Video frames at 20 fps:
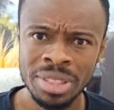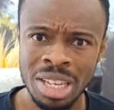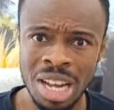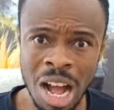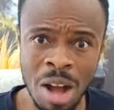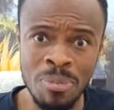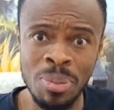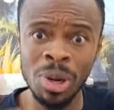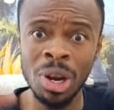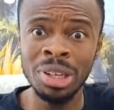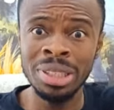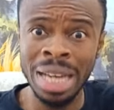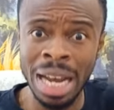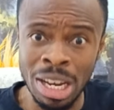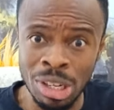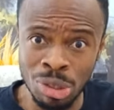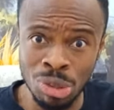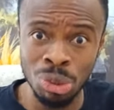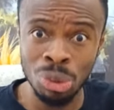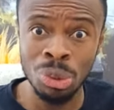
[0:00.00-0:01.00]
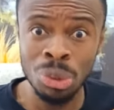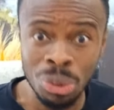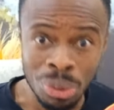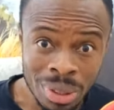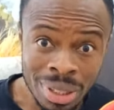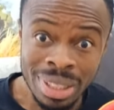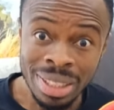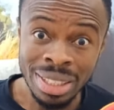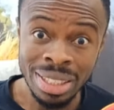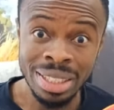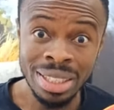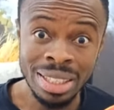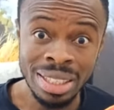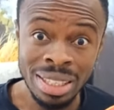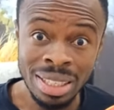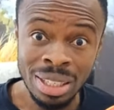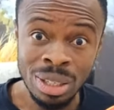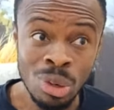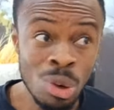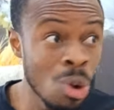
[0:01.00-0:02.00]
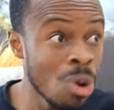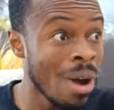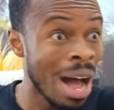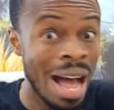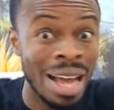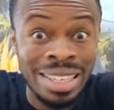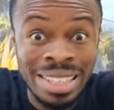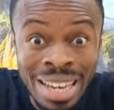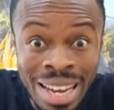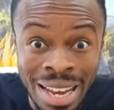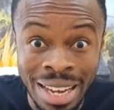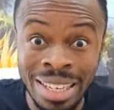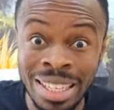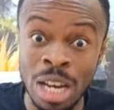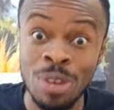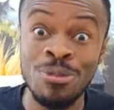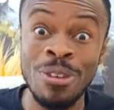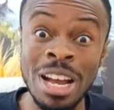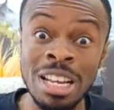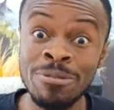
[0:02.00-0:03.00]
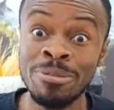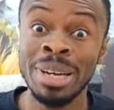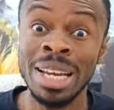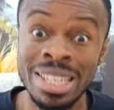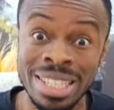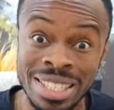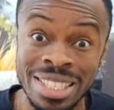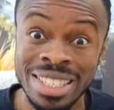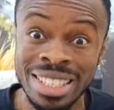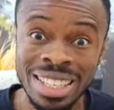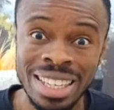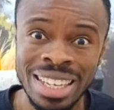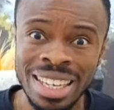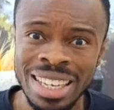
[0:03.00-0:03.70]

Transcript: Apologize to who? Who are they in the first place?